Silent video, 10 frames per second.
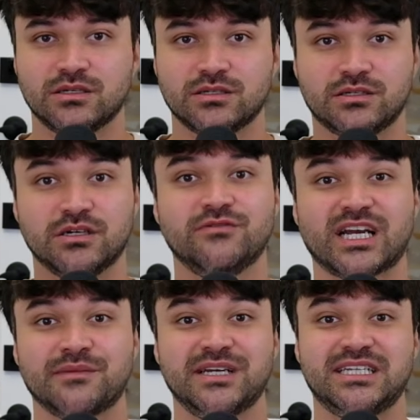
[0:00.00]
Good
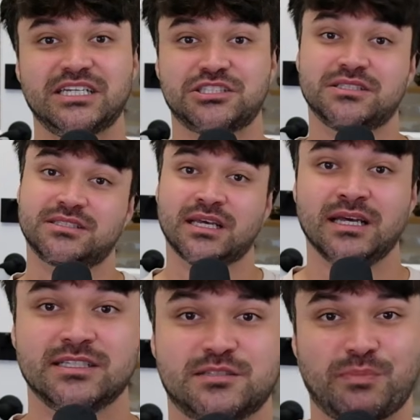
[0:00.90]
recommendations
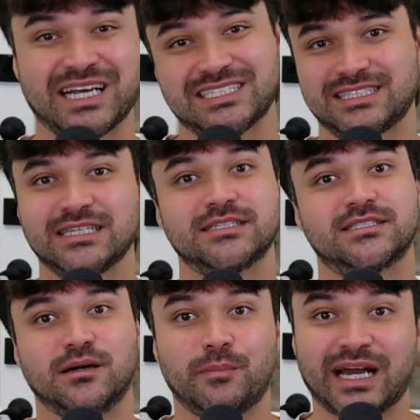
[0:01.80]
spice things
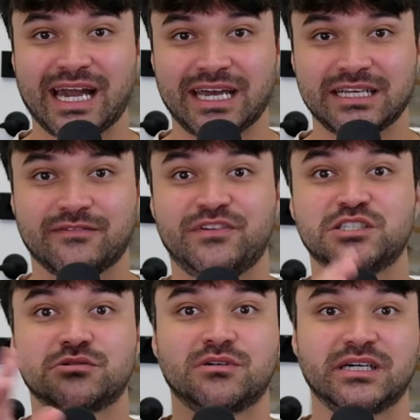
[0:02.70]
up by adding
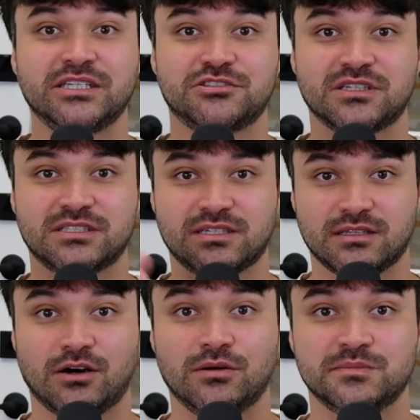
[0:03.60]
visual interest to the
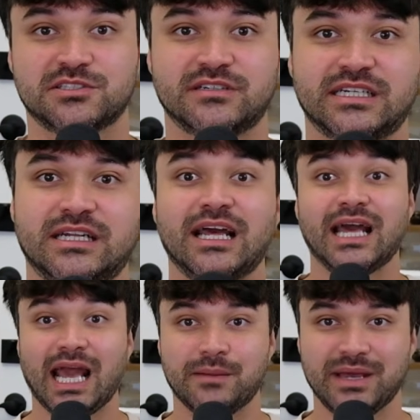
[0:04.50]
home screen
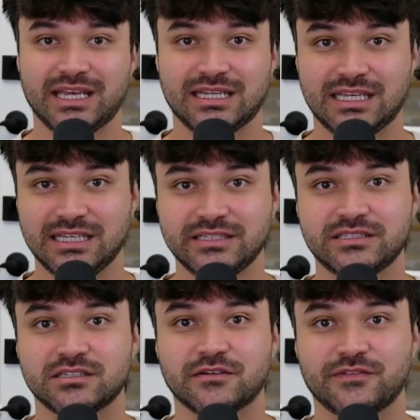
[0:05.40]
and make it
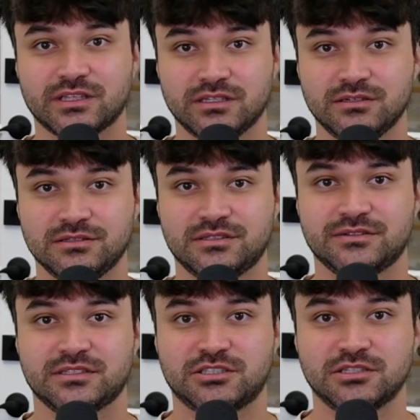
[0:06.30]
easier for the user
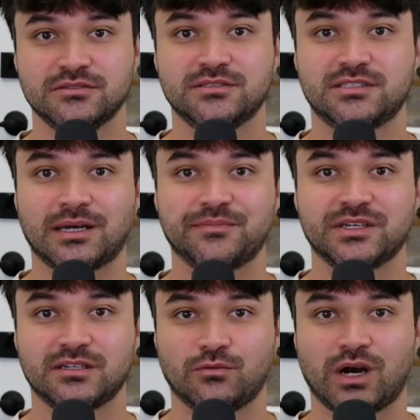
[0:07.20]
to choose
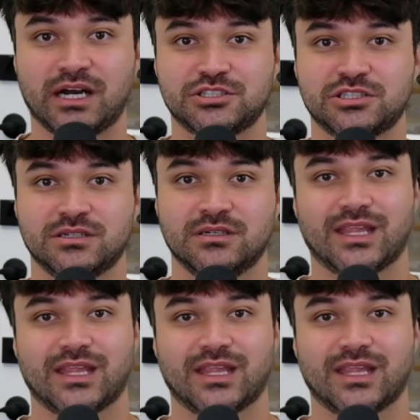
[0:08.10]
something to watch.